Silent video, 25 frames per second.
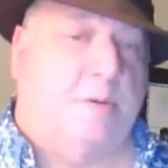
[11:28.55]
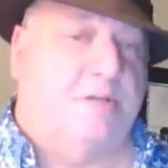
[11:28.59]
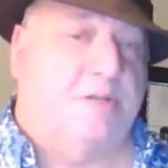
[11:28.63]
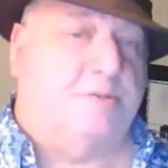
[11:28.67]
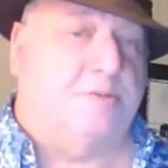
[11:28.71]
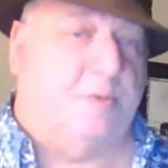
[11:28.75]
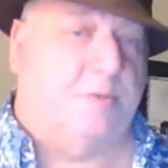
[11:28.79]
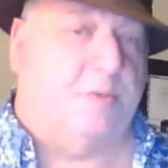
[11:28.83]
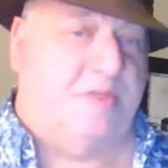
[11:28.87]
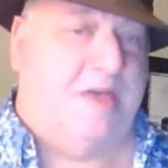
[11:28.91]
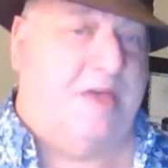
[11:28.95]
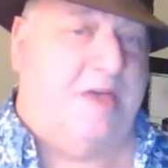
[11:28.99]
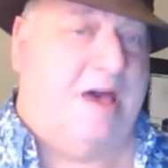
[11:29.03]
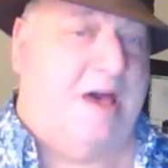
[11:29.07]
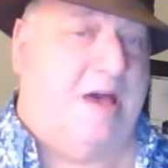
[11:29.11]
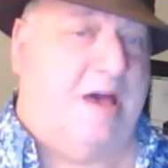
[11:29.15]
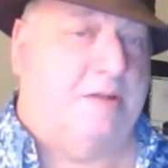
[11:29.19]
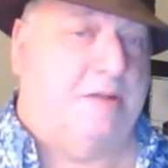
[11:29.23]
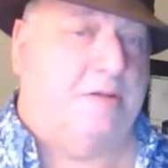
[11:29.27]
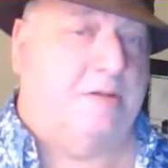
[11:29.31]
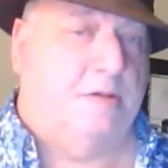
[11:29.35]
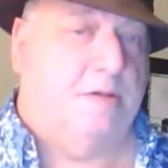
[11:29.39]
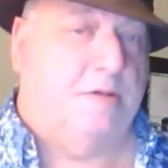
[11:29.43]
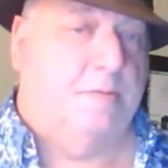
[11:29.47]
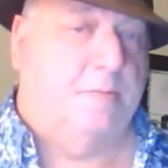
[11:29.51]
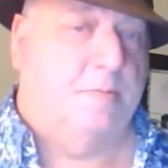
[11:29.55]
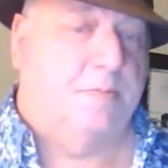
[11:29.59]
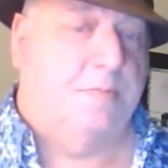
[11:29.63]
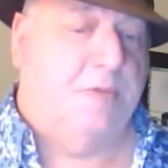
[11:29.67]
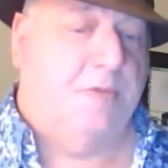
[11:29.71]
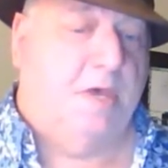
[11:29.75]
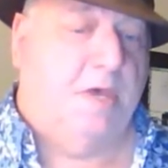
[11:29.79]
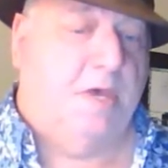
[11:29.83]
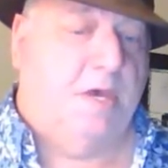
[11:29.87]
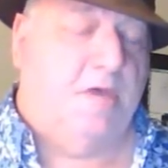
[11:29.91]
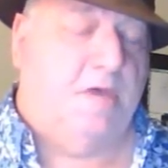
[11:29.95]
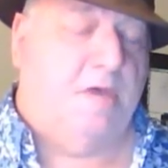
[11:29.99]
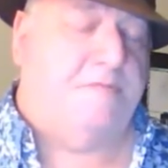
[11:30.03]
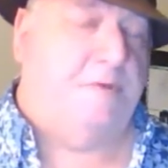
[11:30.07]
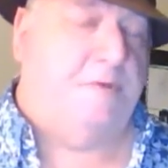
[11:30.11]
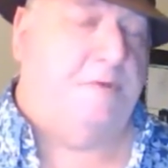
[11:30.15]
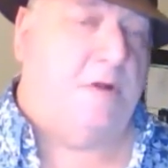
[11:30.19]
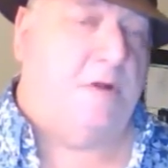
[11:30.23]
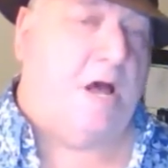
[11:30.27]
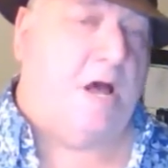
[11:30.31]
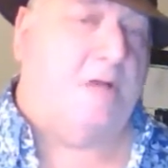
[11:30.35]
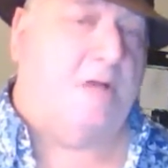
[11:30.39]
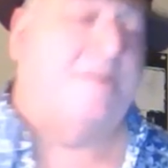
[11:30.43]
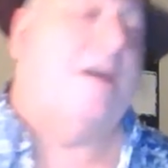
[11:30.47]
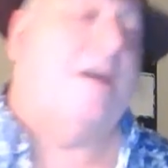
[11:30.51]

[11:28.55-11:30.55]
least once with that. If you're